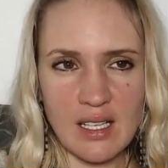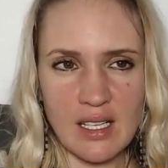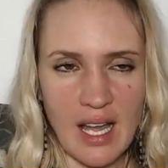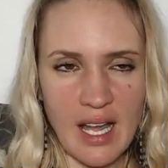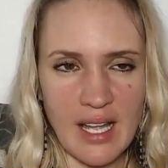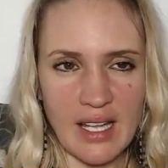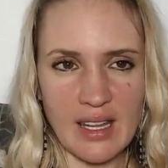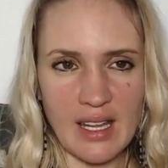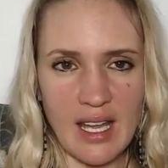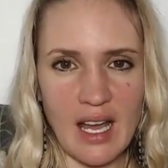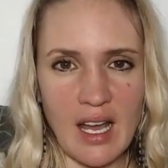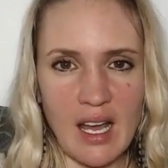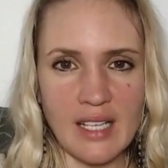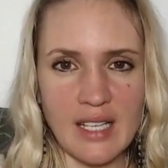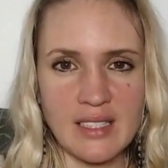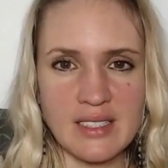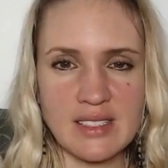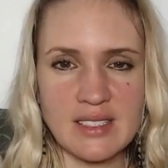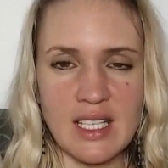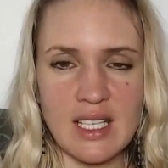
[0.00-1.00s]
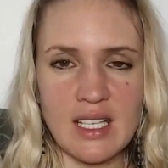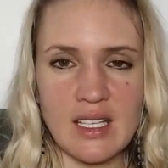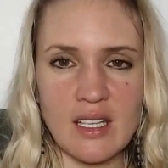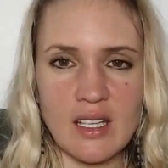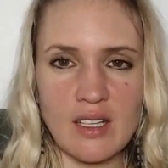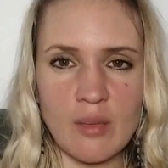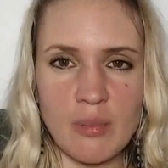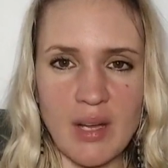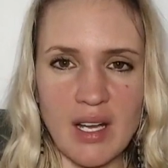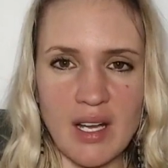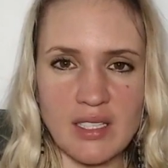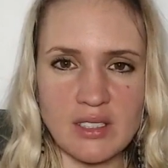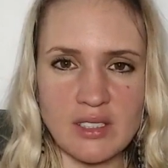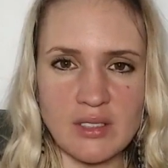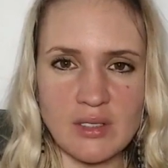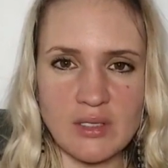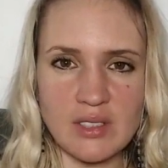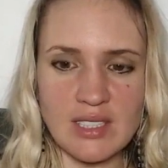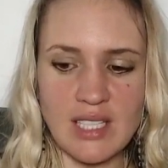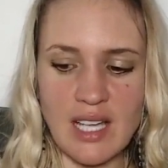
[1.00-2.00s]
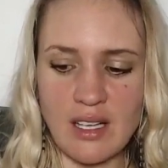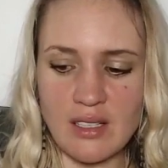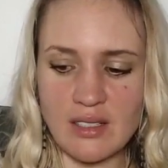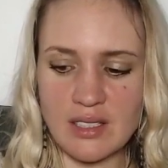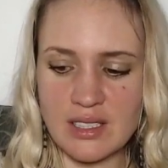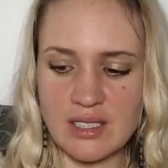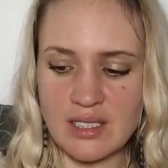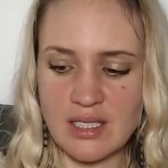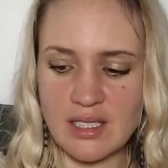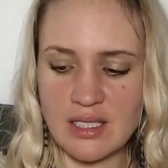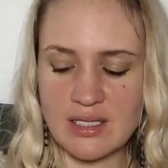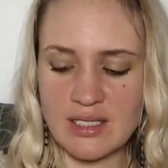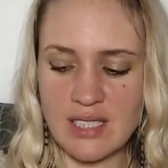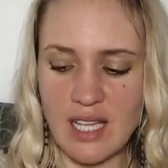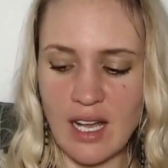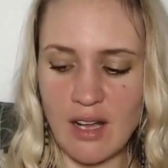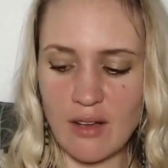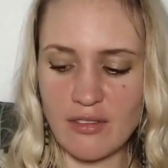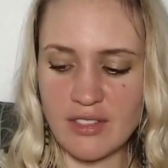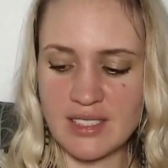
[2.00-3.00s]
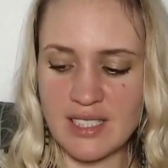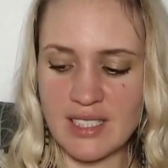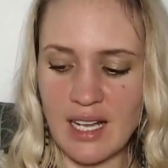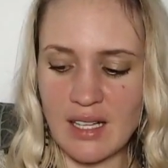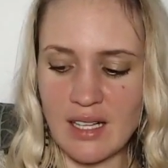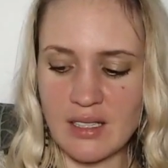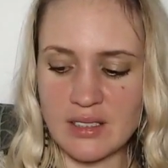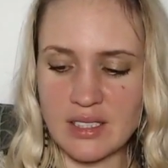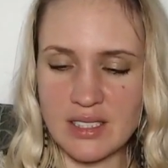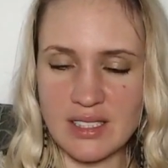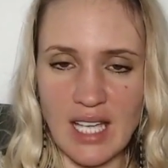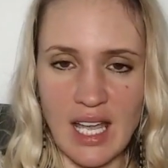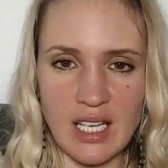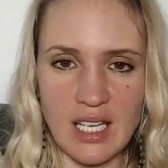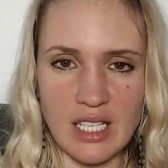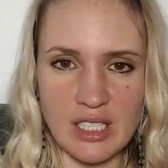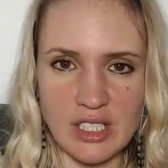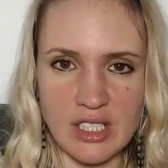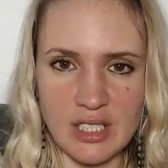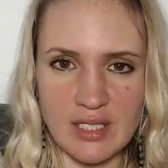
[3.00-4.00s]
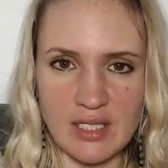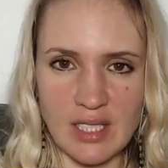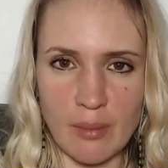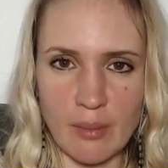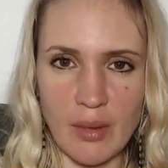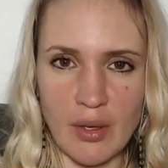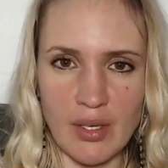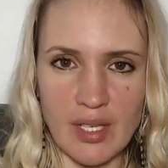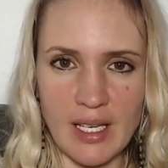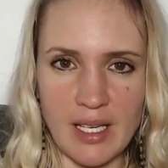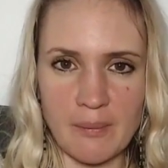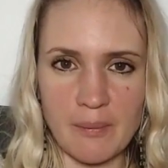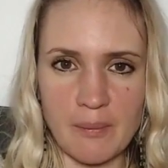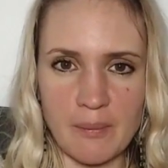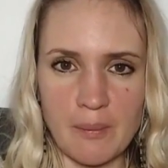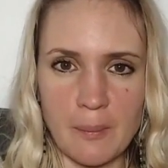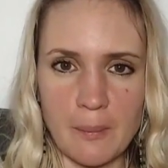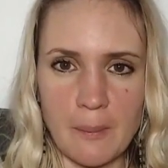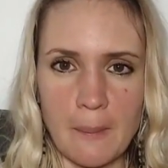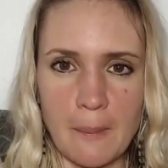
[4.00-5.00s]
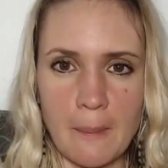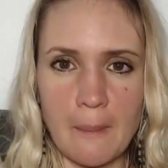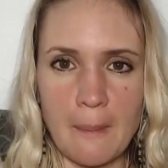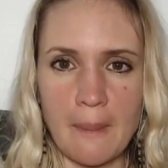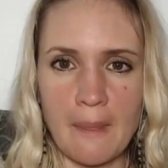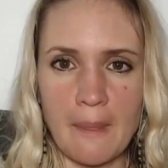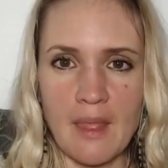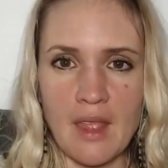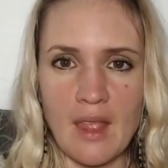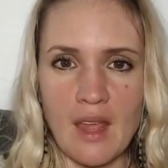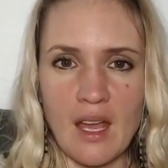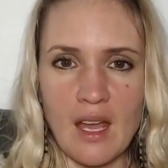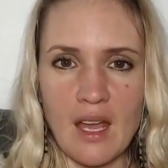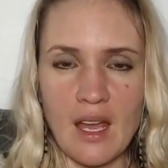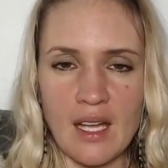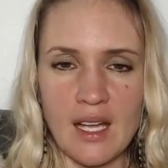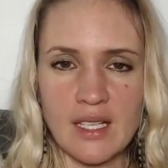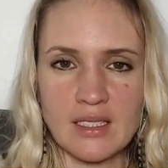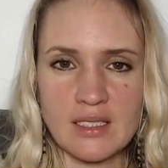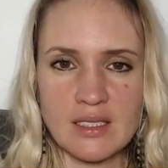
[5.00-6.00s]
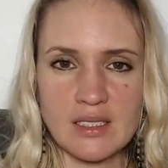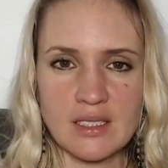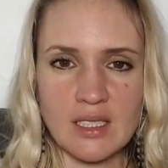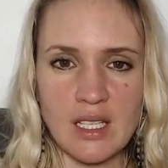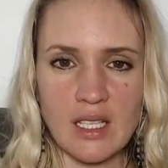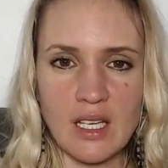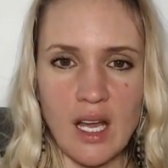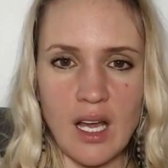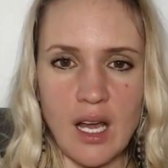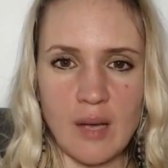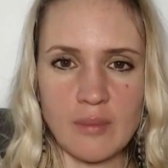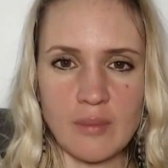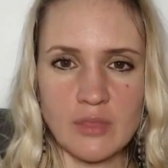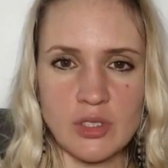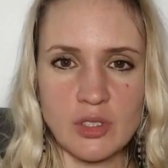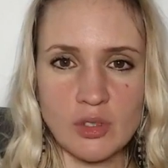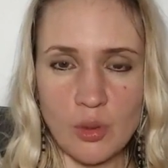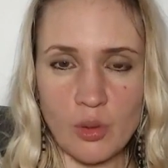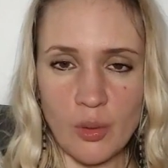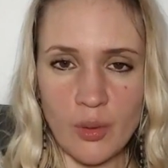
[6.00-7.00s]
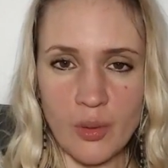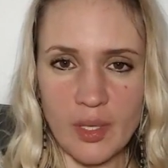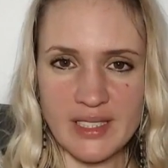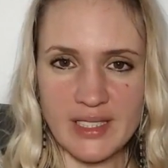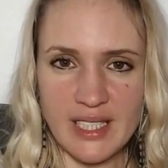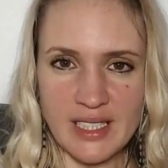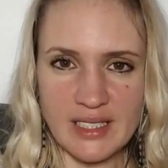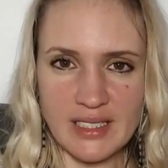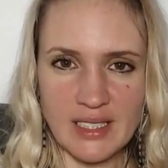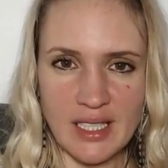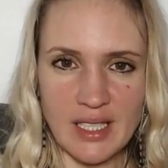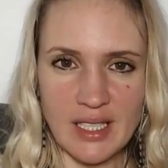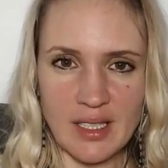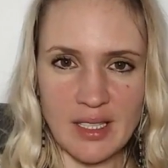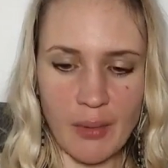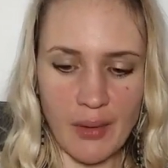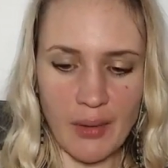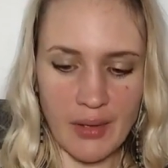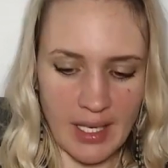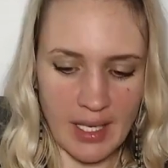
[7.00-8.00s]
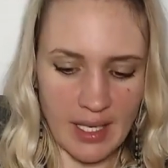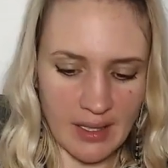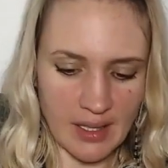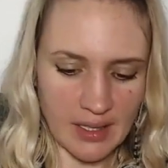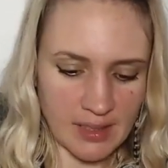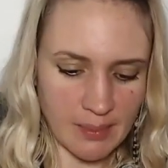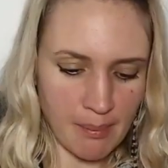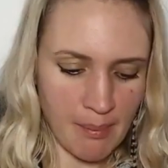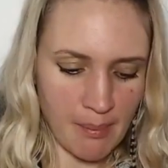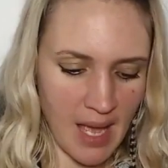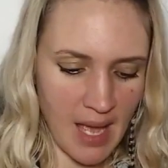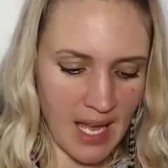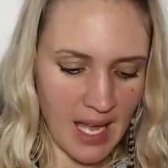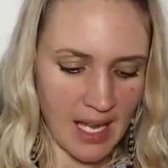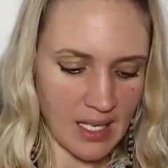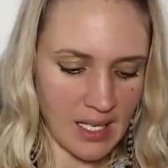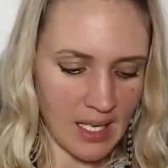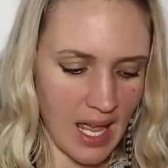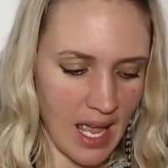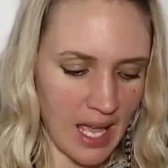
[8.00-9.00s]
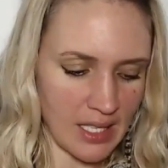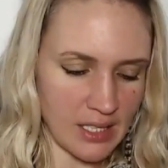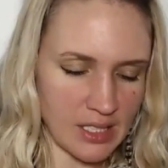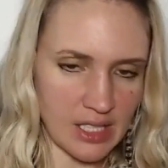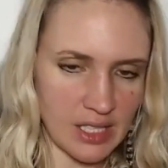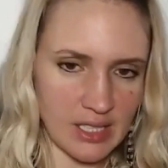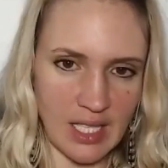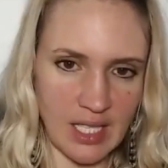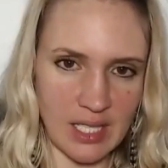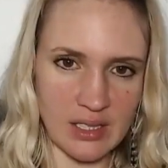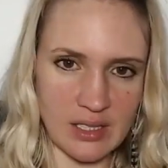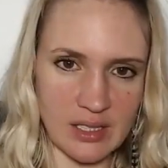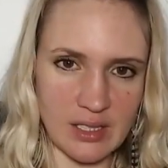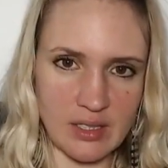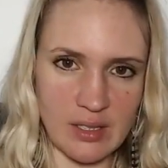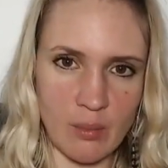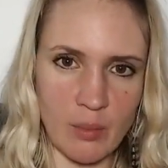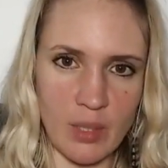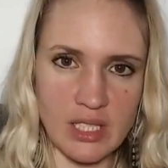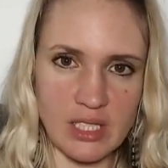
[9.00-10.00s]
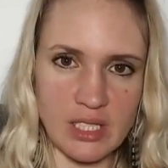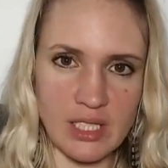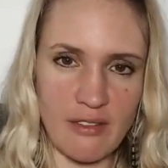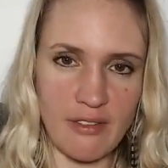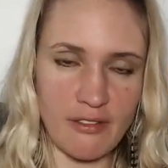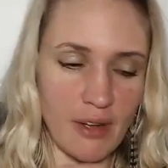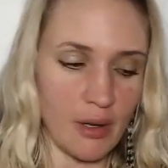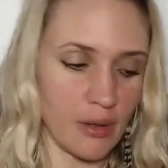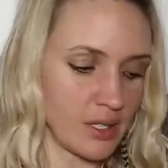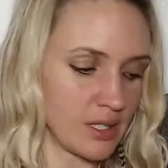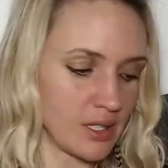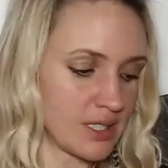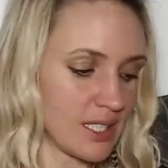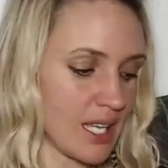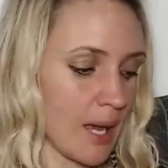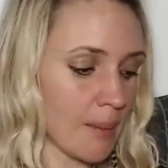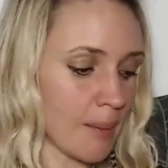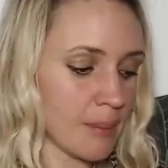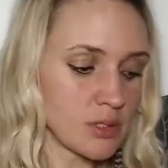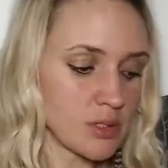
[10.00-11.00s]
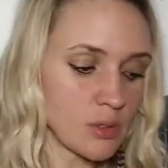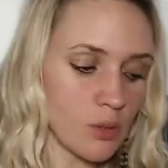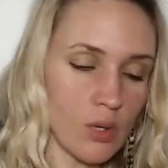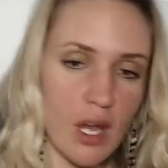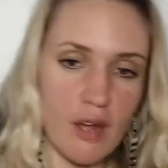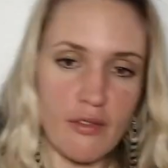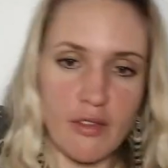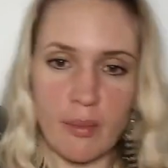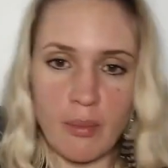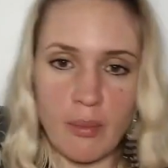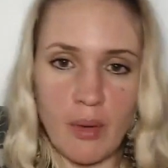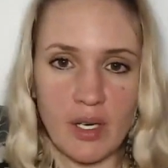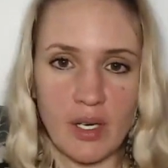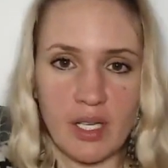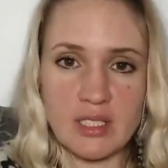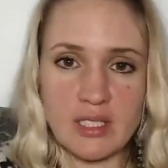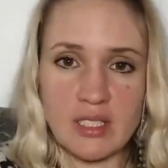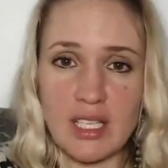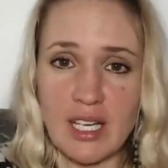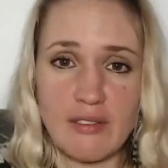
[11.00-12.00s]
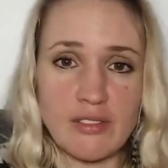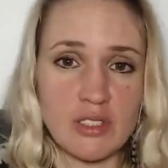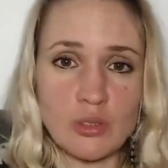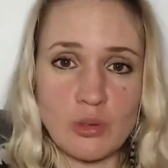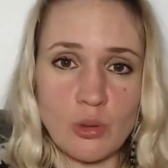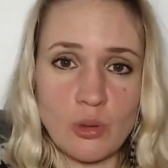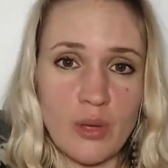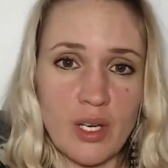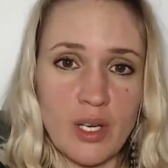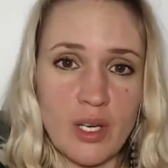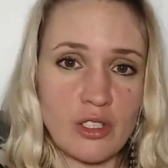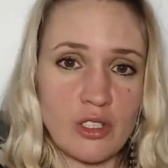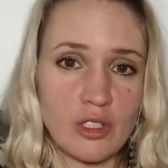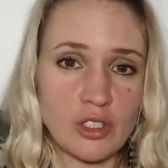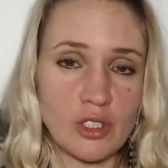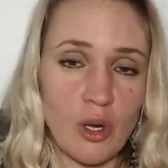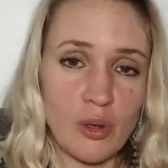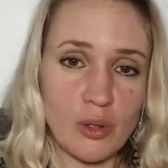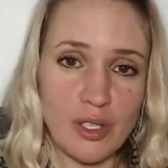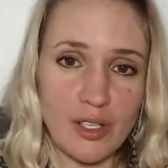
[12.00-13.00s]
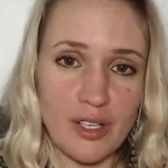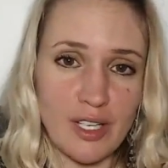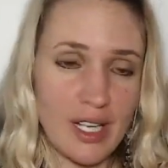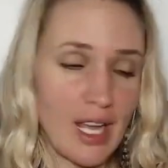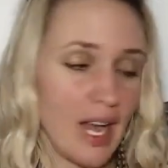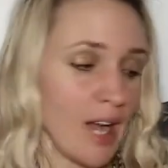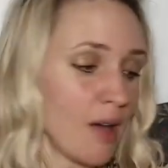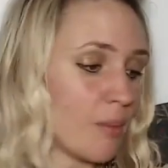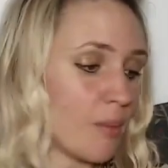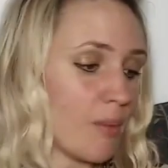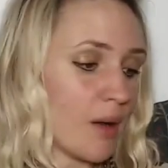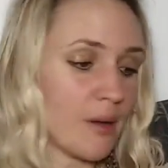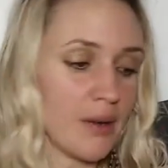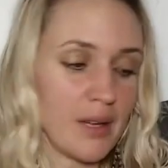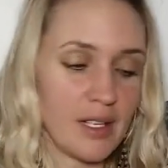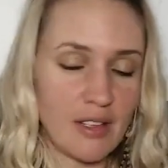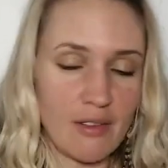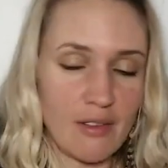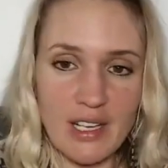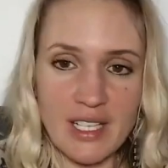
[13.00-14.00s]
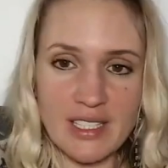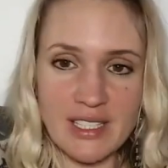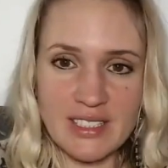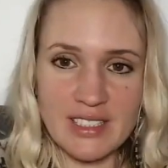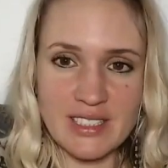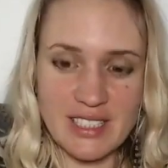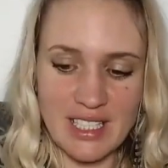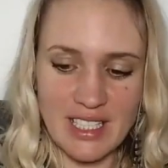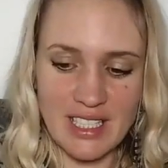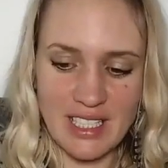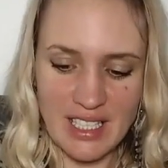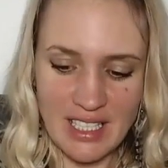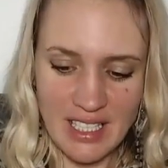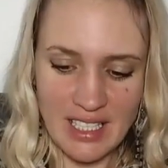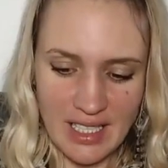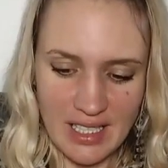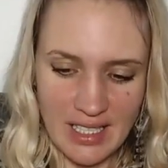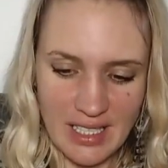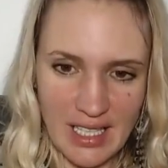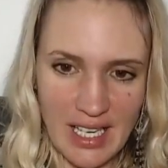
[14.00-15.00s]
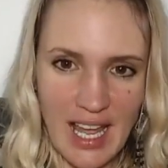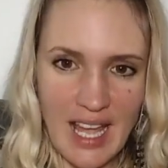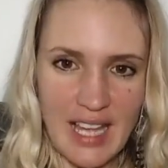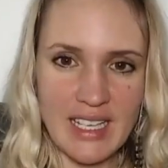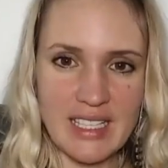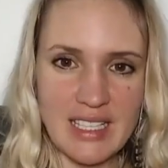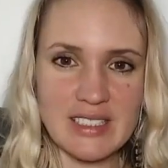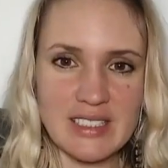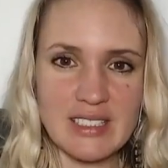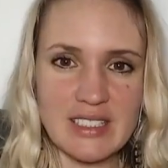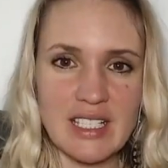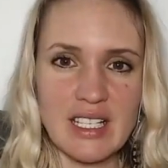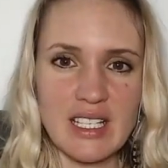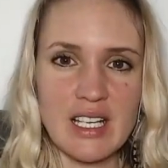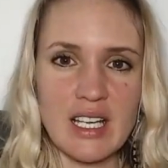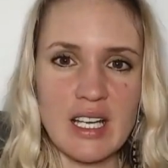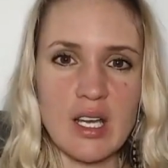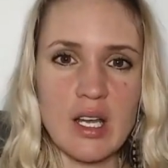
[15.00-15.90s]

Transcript: like that i see that the personal self is held as energies in the body and um, stories inside the body and there's main energy centers in which they're focused it happens all over the body so you can have a story in your shoulder in your elbow in your wrist in your legs